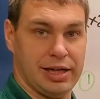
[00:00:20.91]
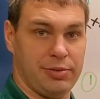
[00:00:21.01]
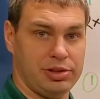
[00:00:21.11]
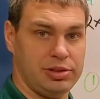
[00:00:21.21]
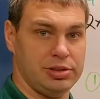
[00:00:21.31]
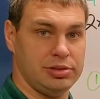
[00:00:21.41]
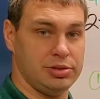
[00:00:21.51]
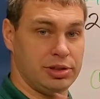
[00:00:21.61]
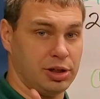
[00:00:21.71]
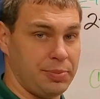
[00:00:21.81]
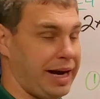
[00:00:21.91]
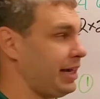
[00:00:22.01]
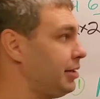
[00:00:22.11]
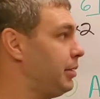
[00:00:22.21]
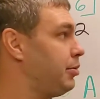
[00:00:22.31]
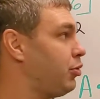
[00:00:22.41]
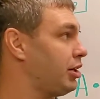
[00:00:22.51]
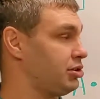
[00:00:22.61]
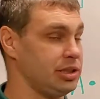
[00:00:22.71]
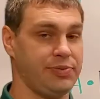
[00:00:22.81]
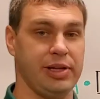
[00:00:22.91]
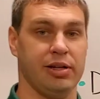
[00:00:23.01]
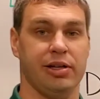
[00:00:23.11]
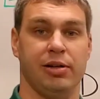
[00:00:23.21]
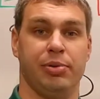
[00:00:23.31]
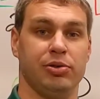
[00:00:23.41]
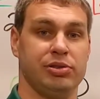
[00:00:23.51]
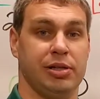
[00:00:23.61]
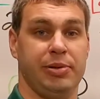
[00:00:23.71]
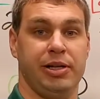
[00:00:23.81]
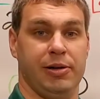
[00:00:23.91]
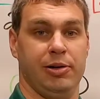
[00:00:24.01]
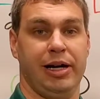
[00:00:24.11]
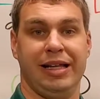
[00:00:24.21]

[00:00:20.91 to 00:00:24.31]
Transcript: I want you to go back and maybe watch this video that I'll post up here, all right?